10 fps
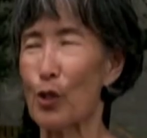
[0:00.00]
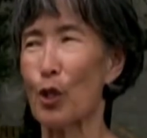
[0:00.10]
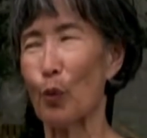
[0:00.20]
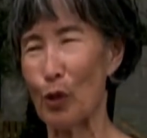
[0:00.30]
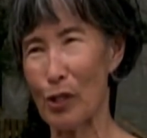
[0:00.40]

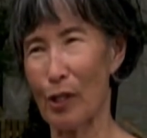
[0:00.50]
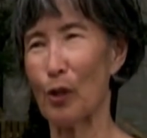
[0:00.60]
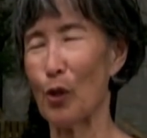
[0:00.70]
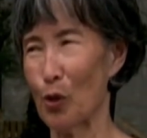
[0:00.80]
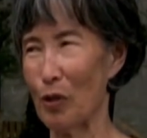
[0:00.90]
So we
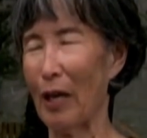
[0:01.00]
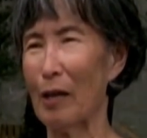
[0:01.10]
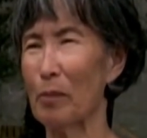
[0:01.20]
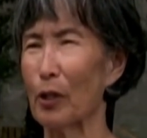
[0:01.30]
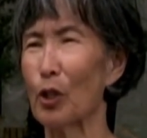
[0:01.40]
said,
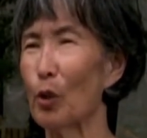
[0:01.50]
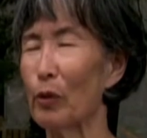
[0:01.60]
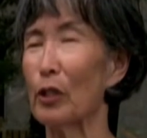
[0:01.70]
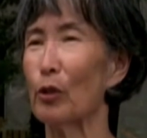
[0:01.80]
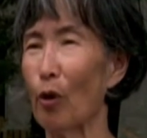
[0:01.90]
okay, but could
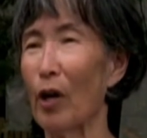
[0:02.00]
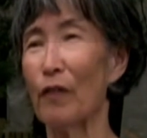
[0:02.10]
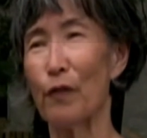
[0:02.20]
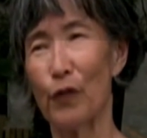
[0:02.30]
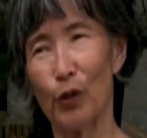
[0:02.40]
we grow
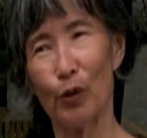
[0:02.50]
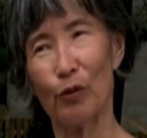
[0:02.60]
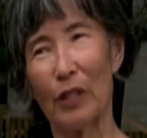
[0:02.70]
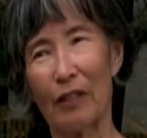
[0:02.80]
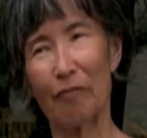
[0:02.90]
a
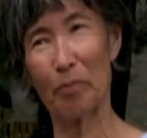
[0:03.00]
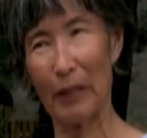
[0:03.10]
few native